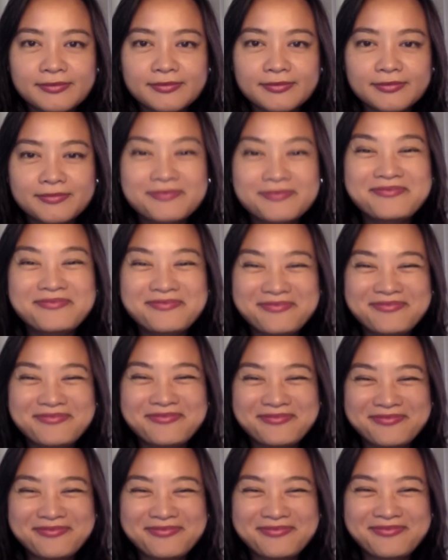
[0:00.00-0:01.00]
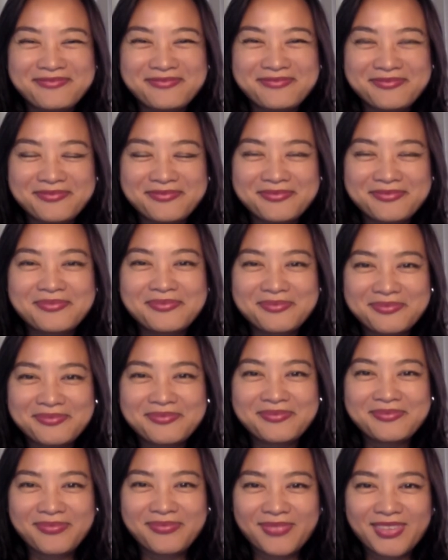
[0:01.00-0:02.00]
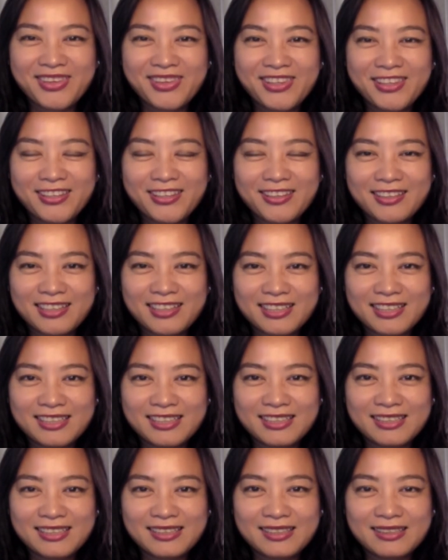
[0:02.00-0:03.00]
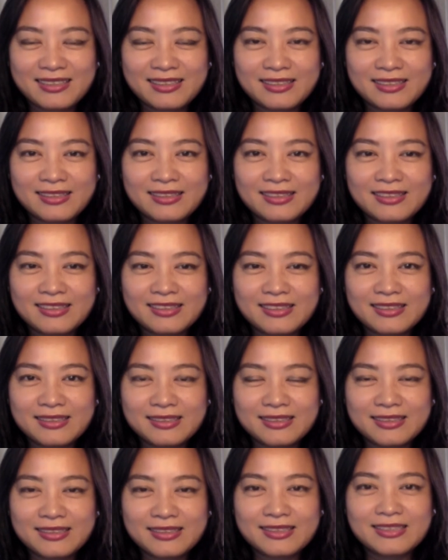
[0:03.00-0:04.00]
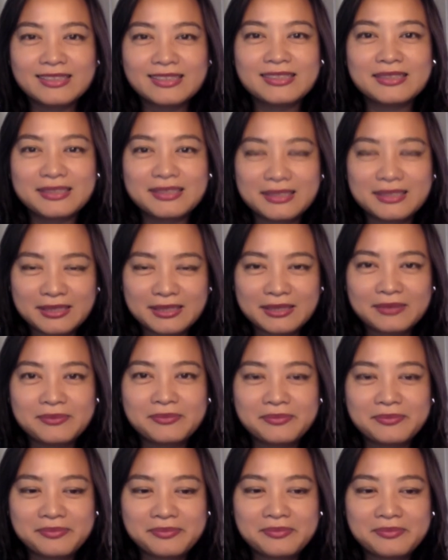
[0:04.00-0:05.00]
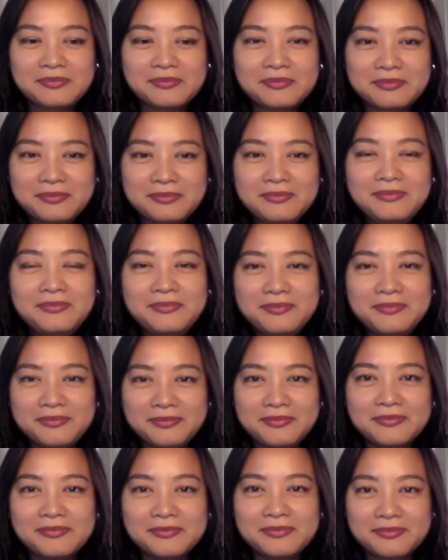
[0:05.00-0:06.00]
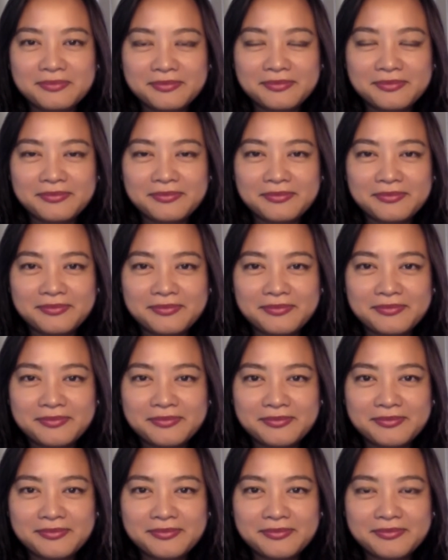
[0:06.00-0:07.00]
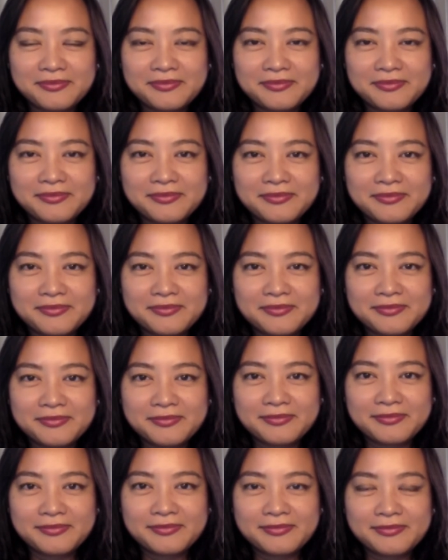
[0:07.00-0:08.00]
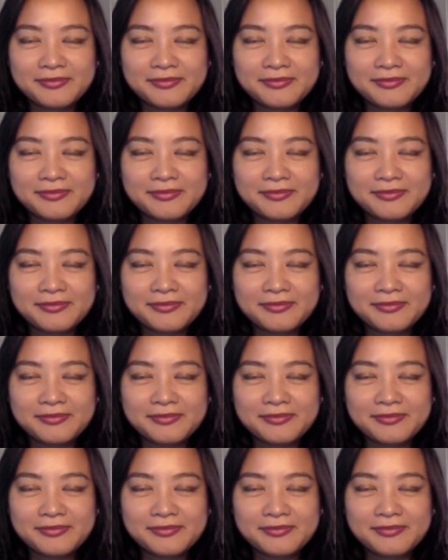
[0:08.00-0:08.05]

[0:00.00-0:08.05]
(silent)